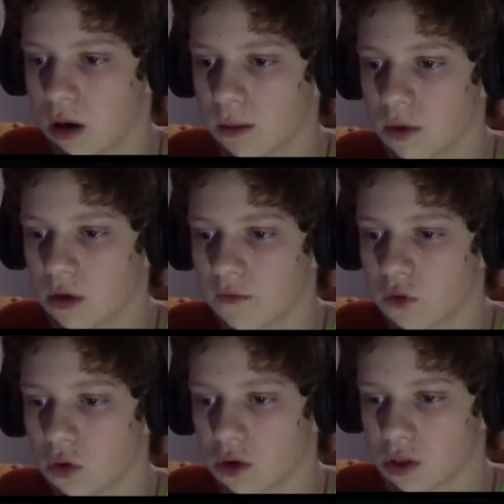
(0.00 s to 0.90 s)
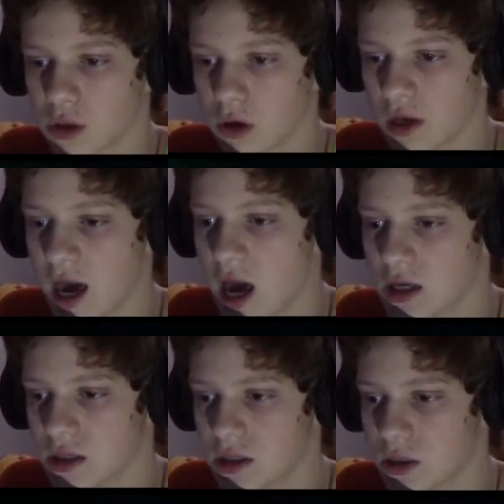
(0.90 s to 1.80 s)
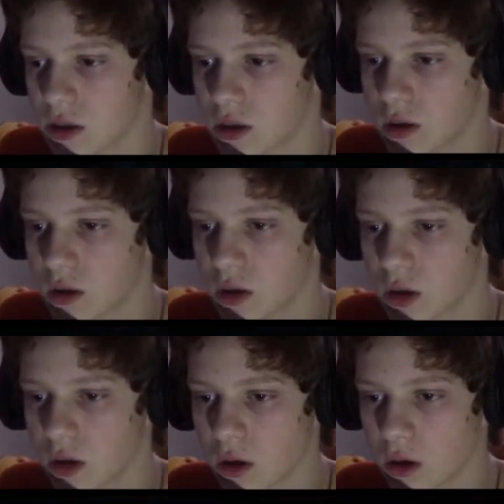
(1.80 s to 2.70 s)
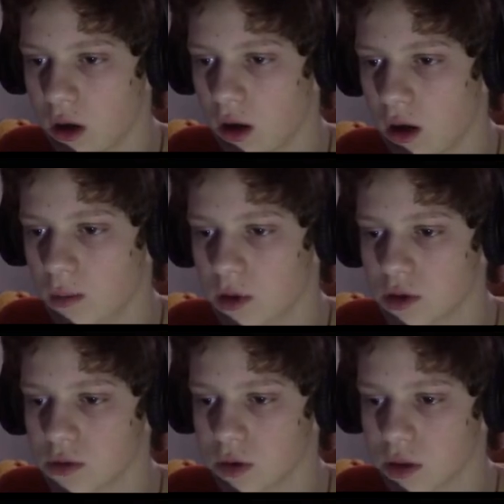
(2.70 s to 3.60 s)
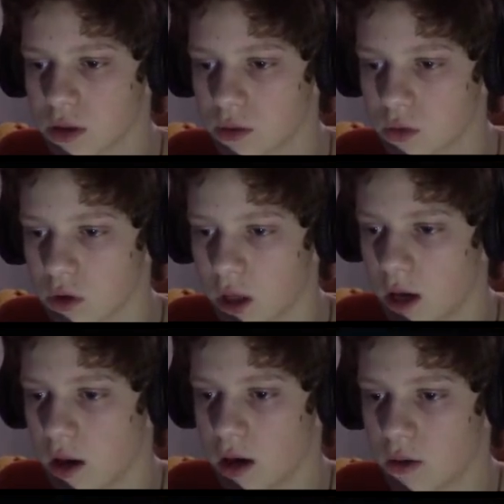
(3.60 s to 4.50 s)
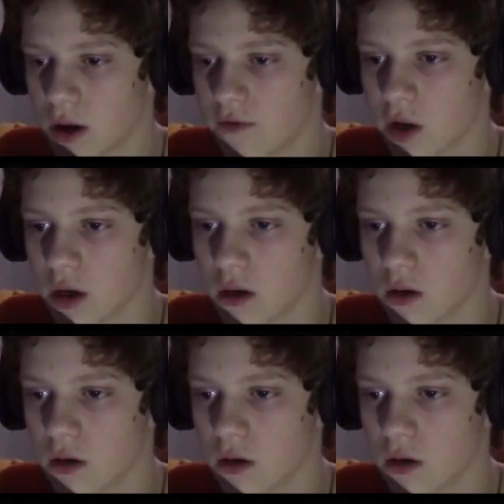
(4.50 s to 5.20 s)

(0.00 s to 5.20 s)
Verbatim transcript: I mean, of course, yes! I might as well get some more lead. I don't have any.